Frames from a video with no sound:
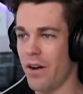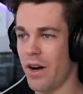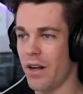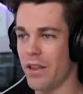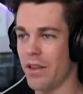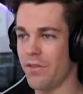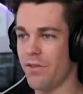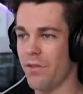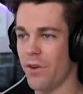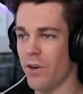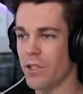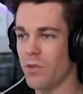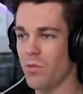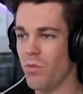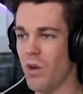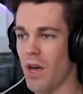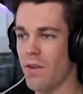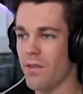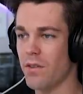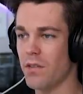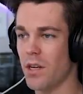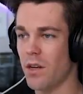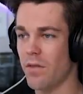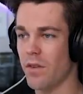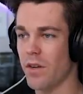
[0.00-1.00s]
right, the first
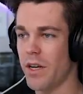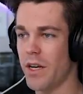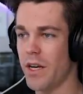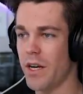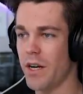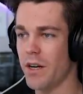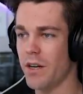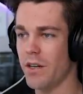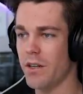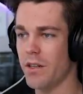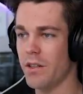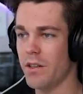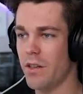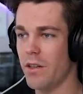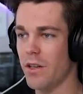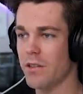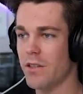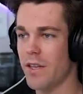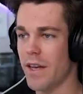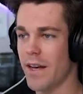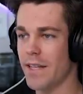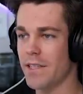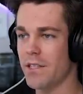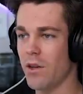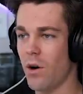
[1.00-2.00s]
wave is over here. It
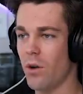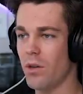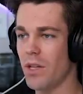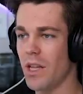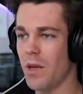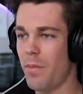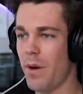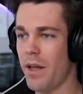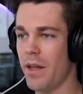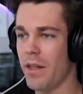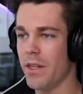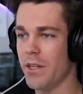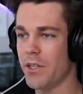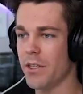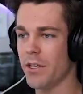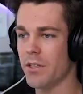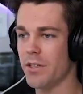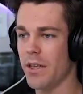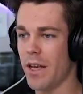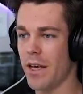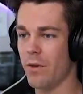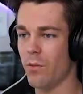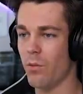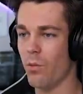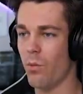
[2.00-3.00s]
looks like it's only
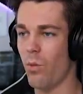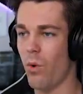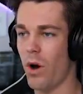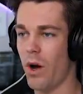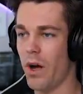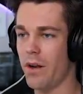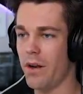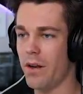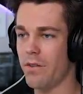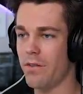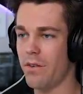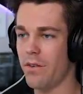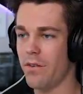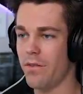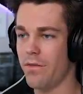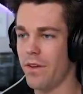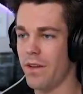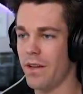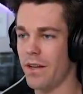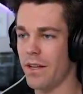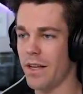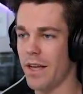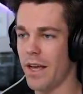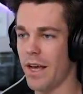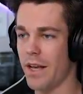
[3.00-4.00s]
pillagers and one
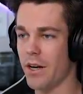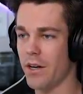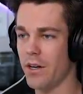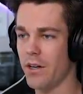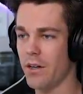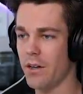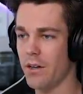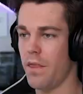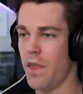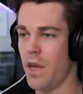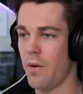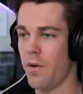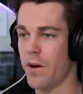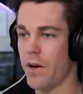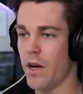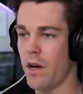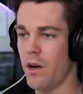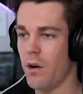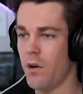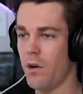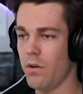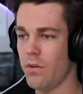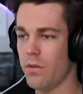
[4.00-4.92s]
vindicator. There we go.